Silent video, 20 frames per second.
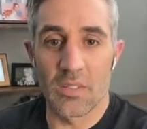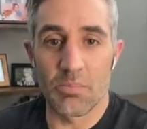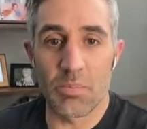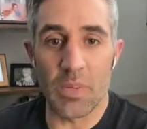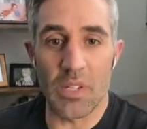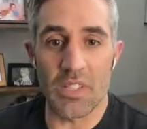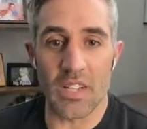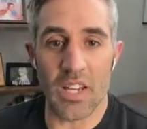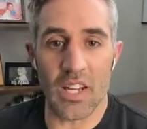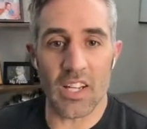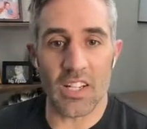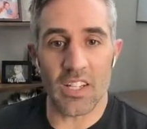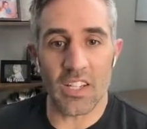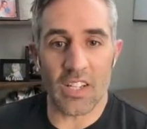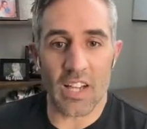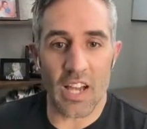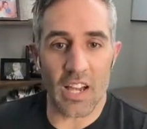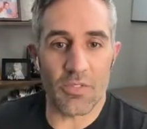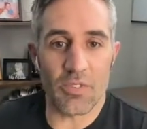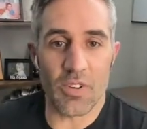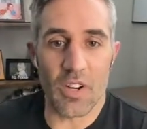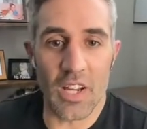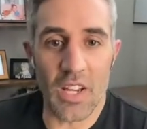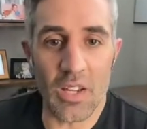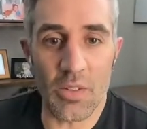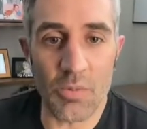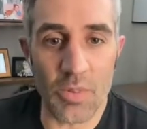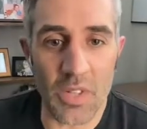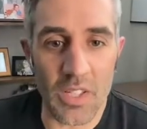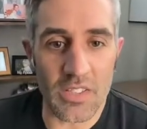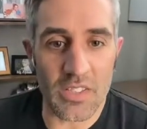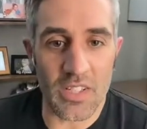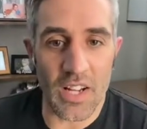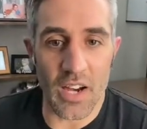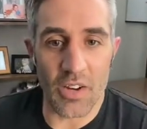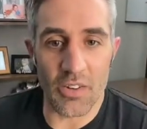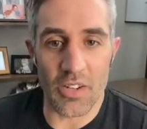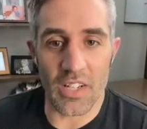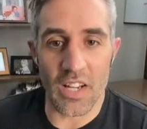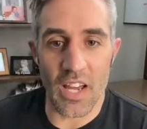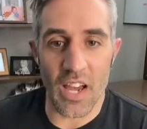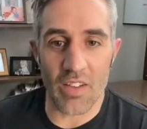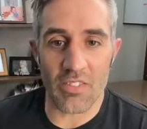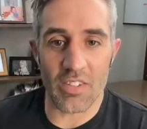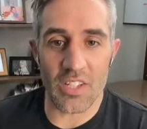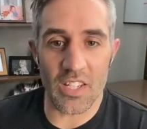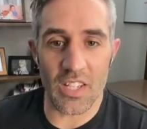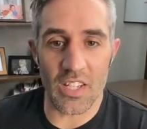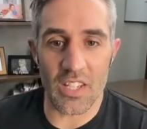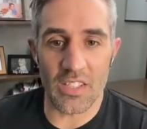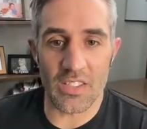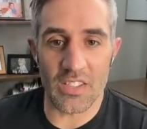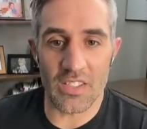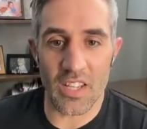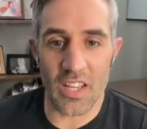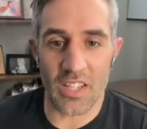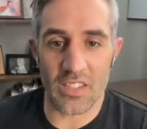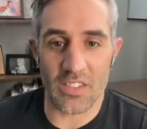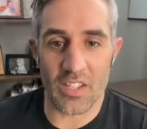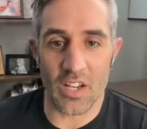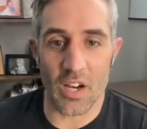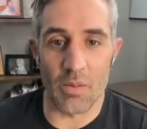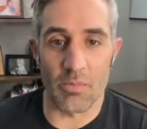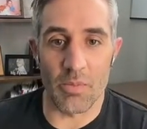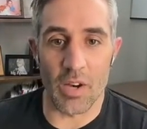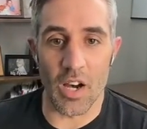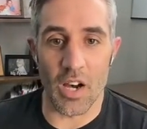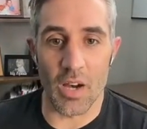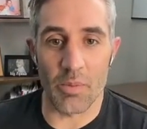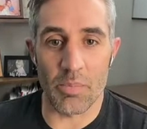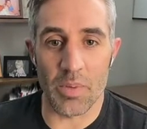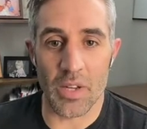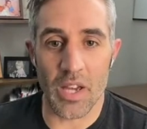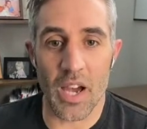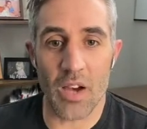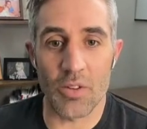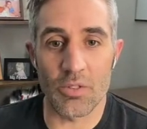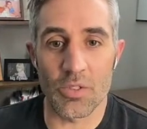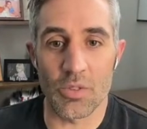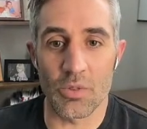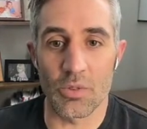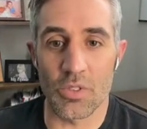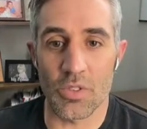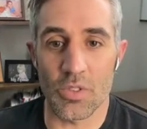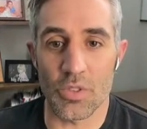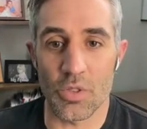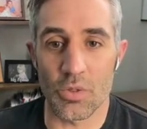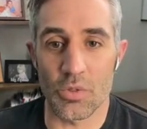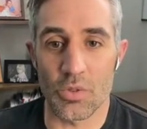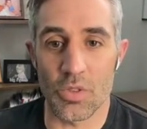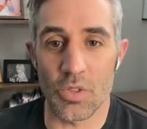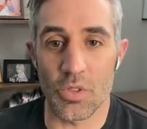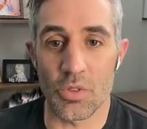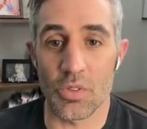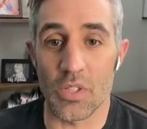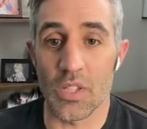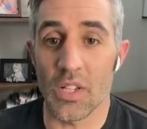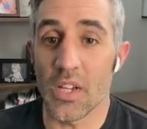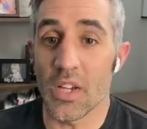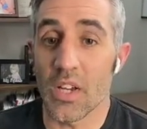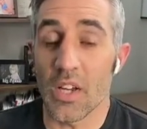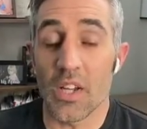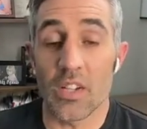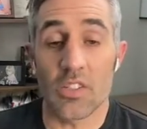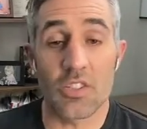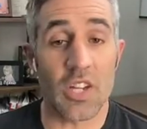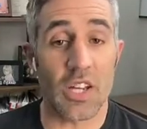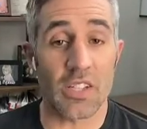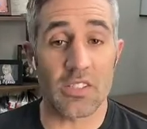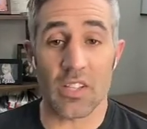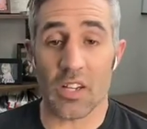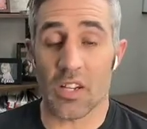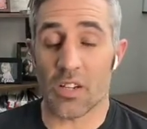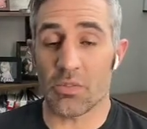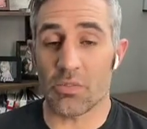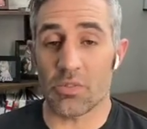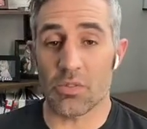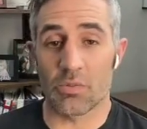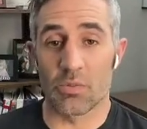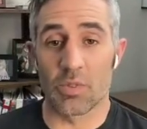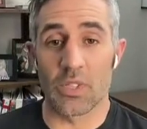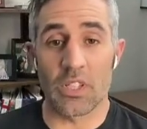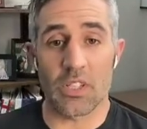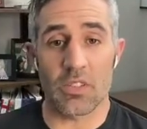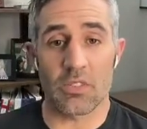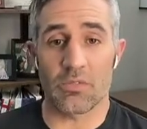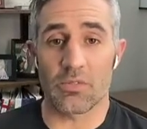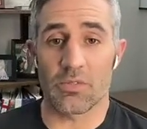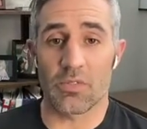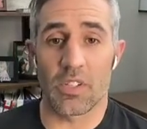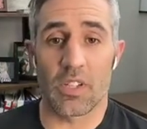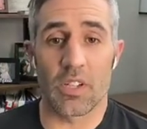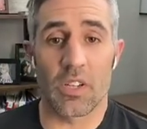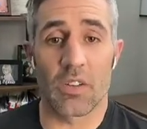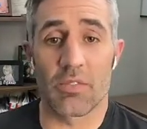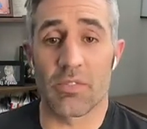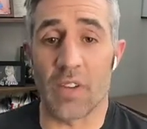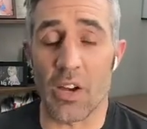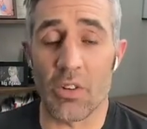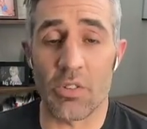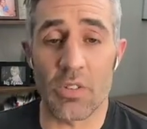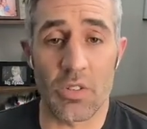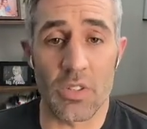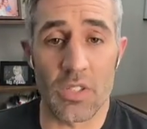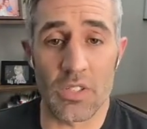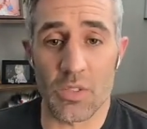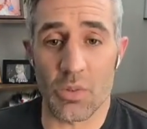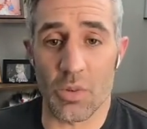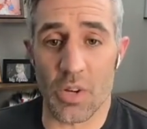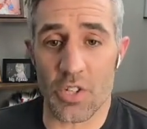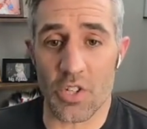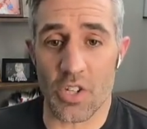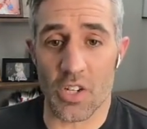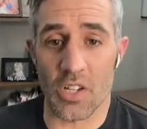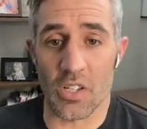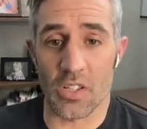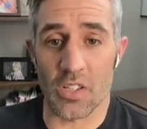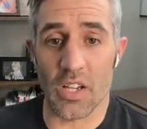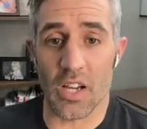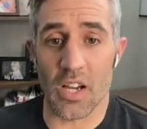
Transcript: Been dating a guy for eight weeks now, and having kids has come up. How soon is too soon? Jess, I really uh, value this question.